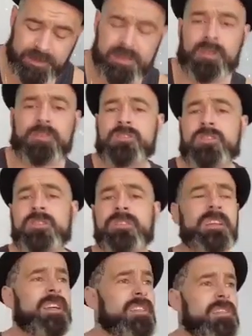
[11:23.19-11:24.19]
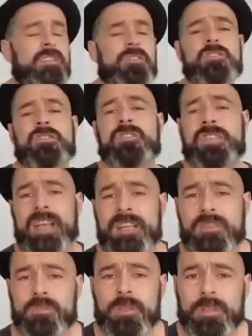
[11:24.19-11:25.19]
It's not just
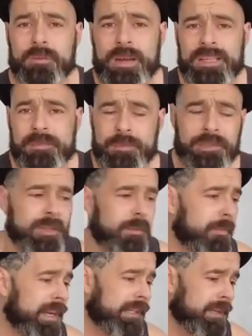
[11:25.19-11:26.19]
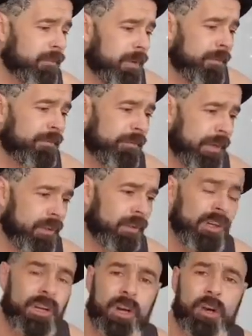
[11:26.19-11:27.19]
sexual harassment and making women feel
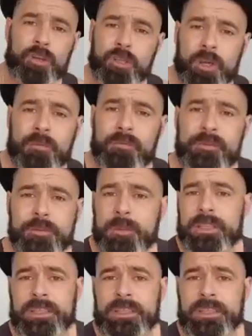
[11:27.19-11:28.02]
uncomfortable.